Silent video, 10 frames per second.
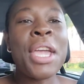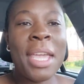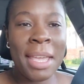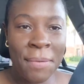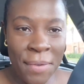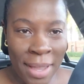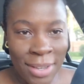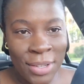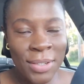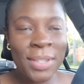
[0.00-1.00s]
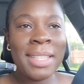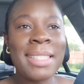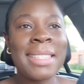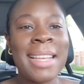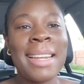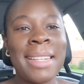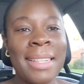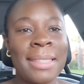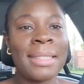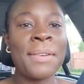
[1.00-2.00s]
if you're new to this
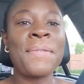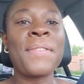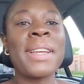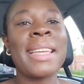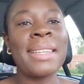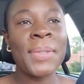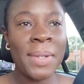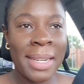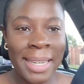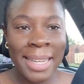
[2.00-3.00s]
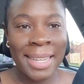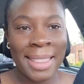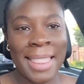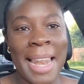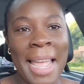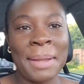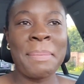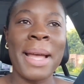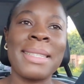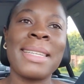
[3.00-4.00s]
channel, don't forget to click the like
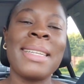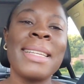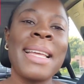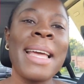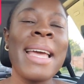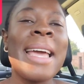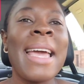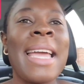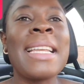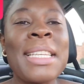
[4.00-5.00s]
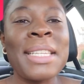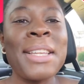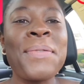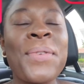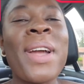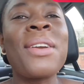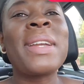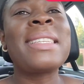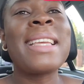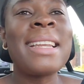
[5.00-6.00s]
button and if you are a
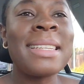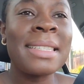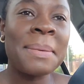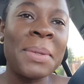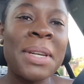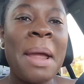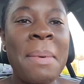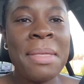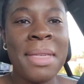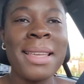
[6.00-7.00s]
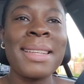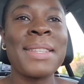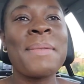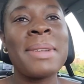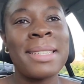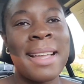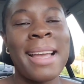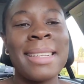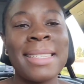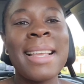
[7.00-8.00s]
returning subscriber thank you so much
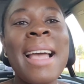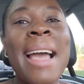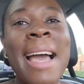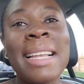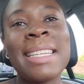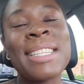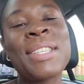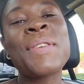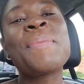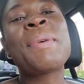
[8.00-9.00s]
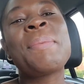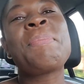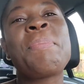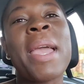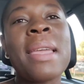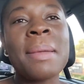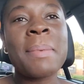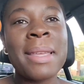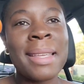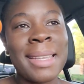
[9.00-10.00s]
guys i just saw my
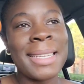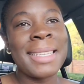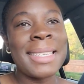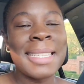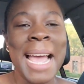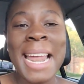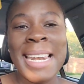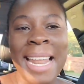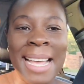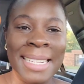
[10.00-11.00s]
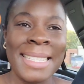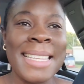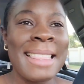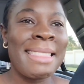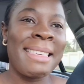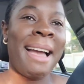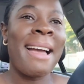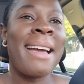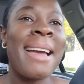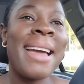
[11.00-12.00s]
baby chanda cynthia
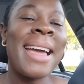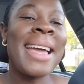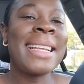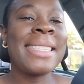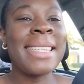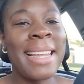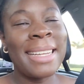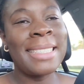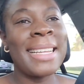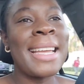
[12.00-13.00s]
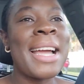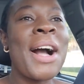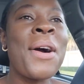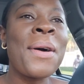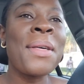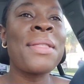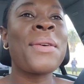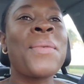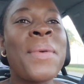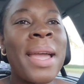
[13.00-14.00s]
chileshe all
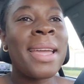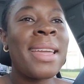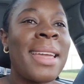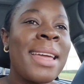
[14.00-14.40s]
the way